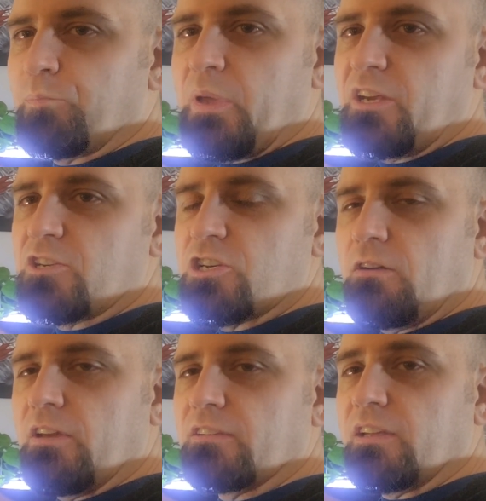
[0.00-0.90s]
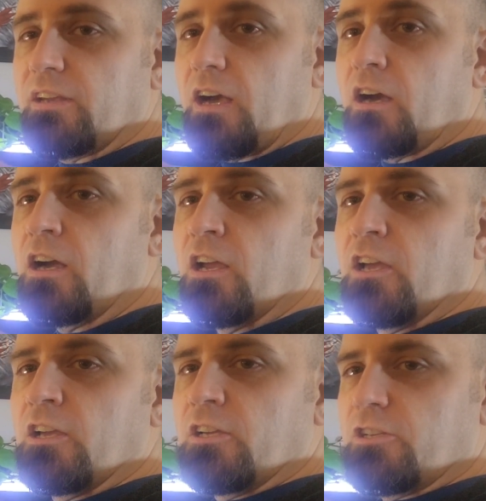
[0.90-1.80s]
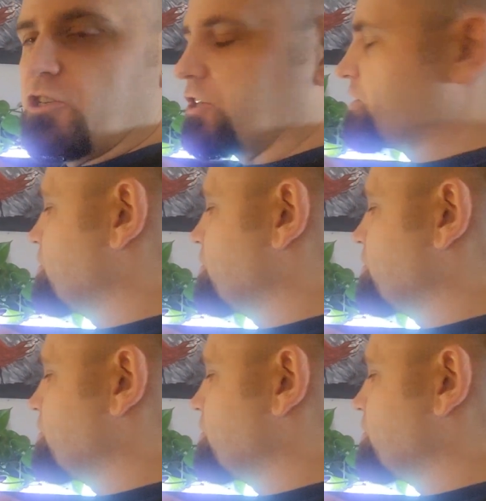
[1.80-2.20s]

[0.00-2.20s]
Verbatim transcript: pinch of it in there, just